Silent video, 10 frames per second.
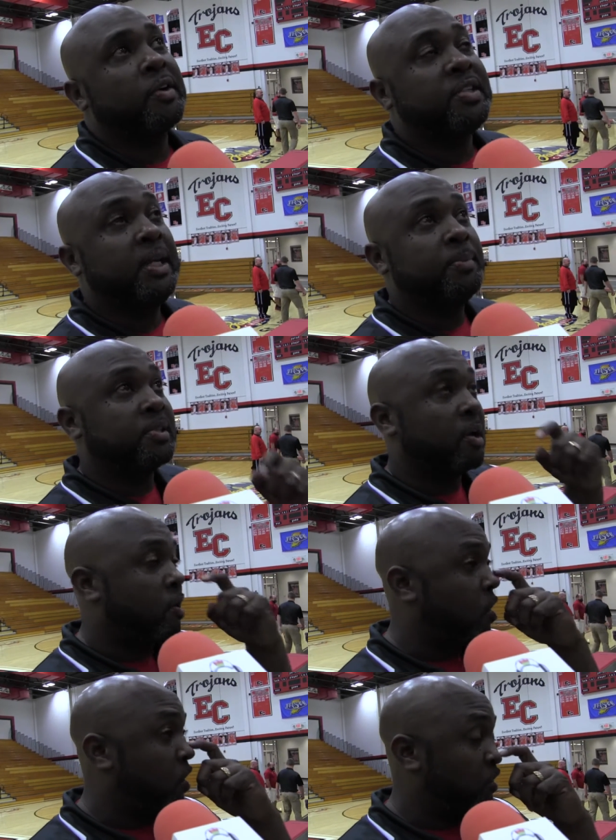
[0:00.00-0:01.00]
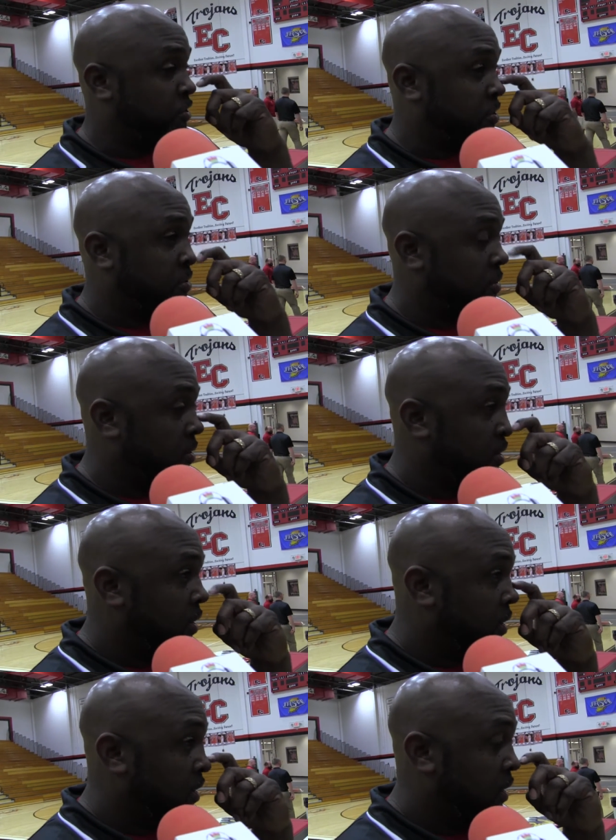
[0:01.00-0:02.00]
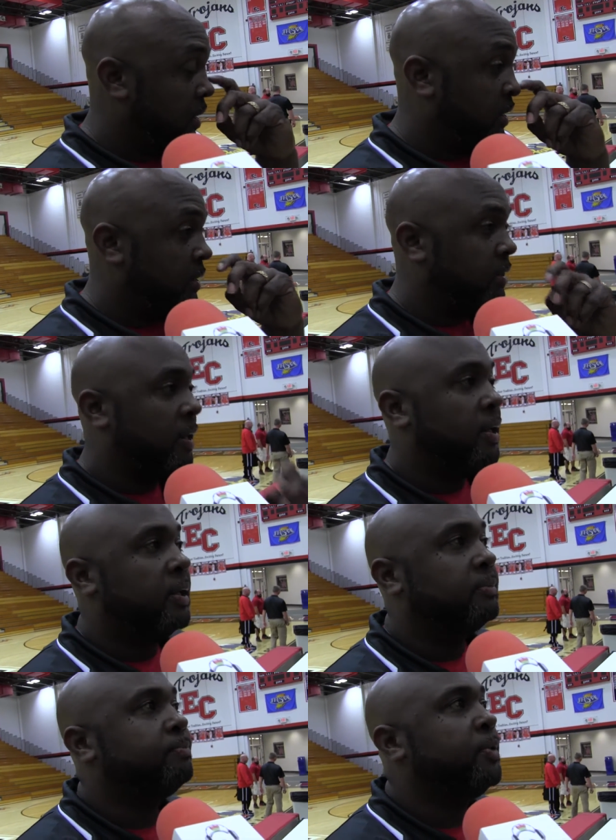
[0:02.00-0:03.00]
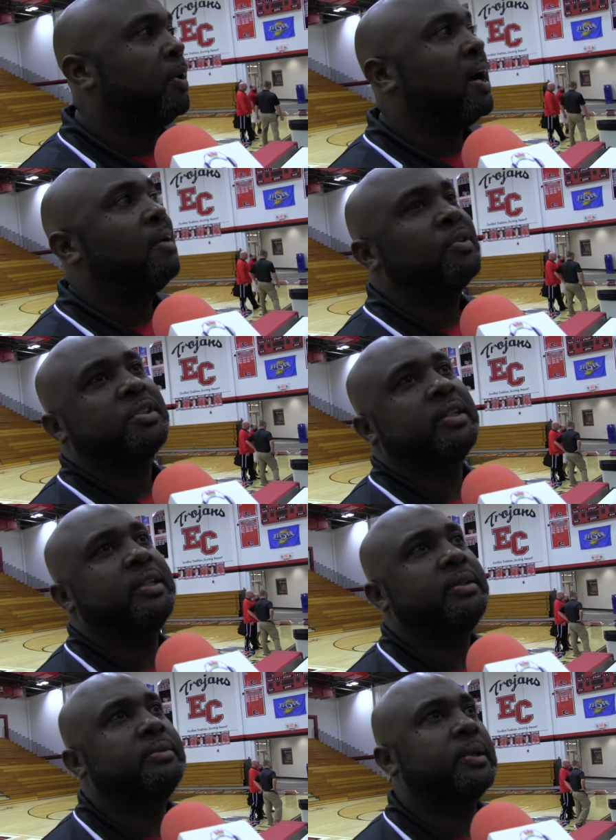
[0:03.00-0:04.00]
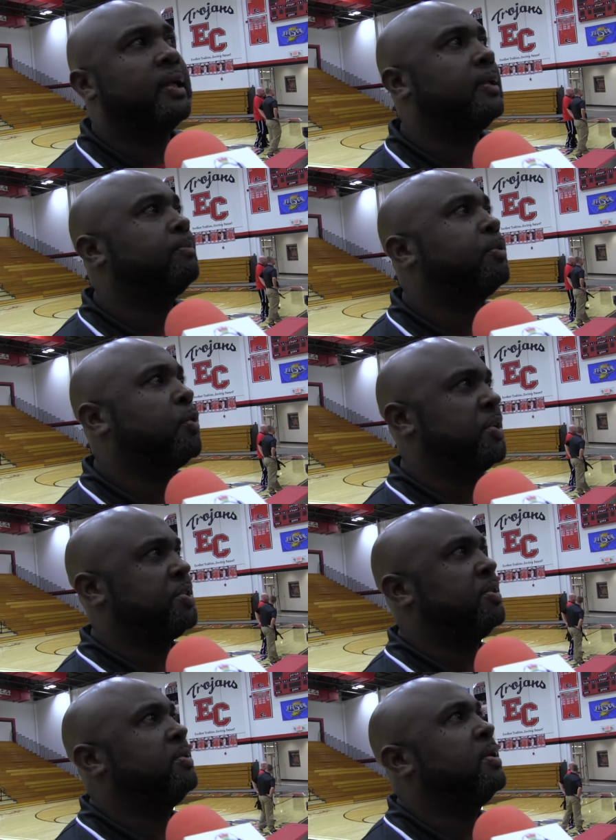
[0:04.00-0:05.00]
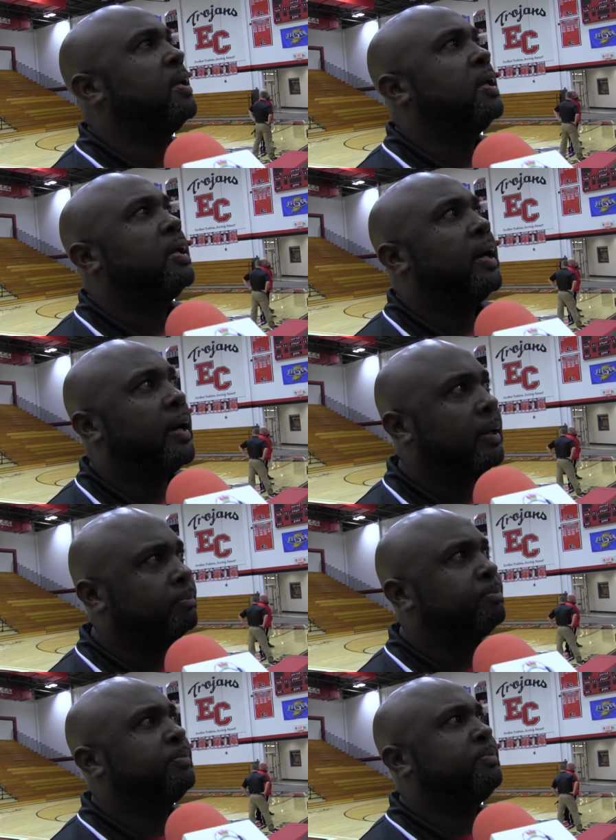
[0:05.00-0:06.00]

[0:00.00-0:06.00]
our team is our guards, and uh, you know, obviously, um, Christian. Um,